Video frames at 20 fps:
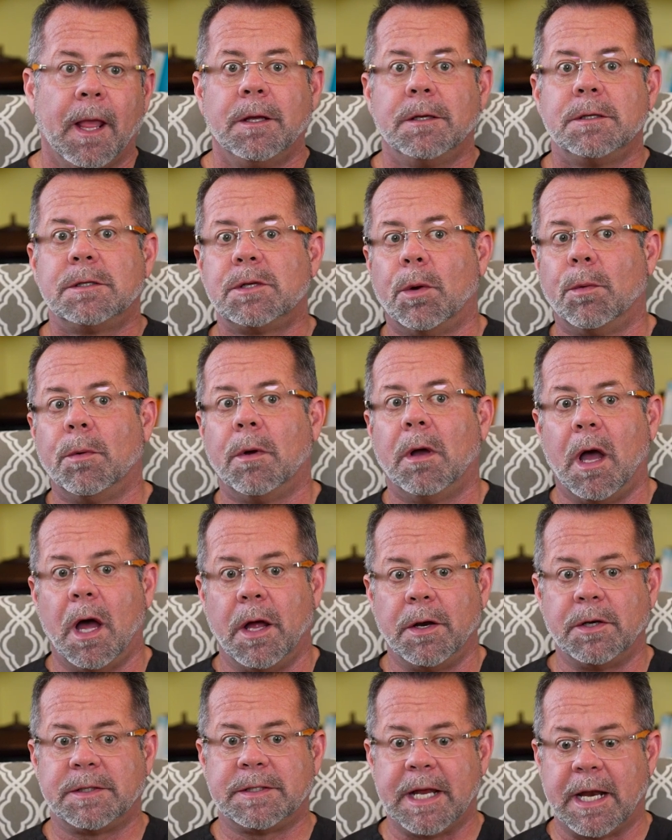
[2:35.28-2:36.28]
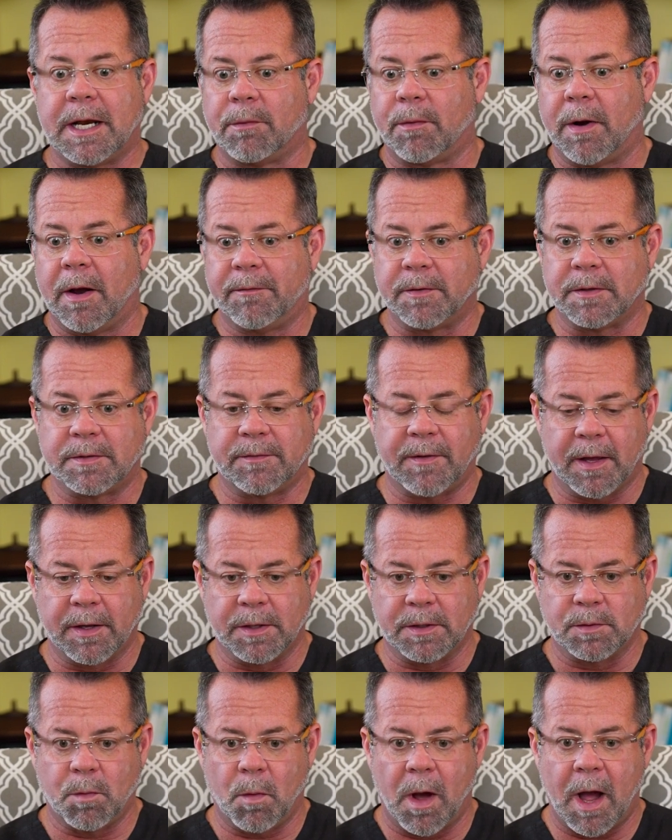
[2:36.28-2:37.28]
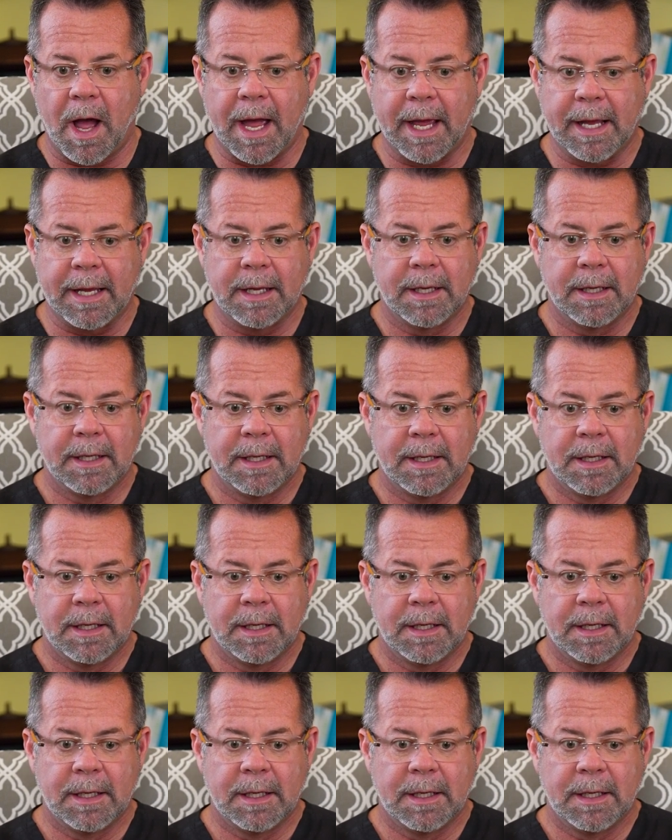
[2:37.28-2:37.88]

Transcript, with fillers: so understanding reference values, why,